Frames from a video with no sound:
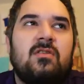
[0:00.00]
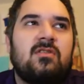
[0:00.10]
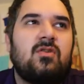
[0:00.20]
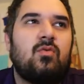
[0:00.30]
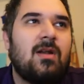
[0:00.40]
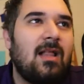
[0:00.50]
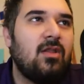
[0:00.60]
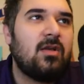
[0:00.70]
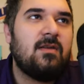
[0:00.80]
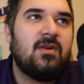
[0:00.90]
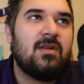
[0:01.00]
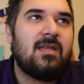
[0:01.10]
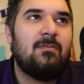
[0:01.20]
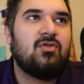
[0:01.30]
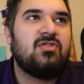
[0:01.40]
So we're not looking for a
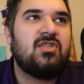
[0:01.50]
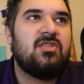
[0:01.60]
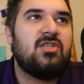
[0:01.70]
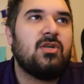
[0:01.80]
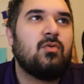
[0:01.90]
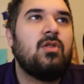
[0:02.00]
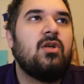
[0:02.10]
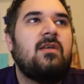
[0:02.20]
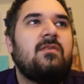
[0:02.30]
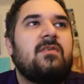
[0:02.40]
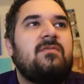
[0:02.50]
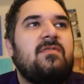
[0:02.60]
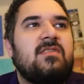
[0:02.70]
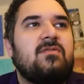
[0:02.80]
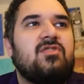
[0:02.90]
chemical change here. We're looking for a
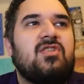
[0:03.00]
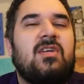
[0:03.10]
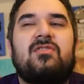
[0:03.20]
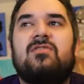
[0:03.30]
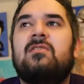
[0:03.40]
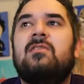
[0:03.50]
physical change.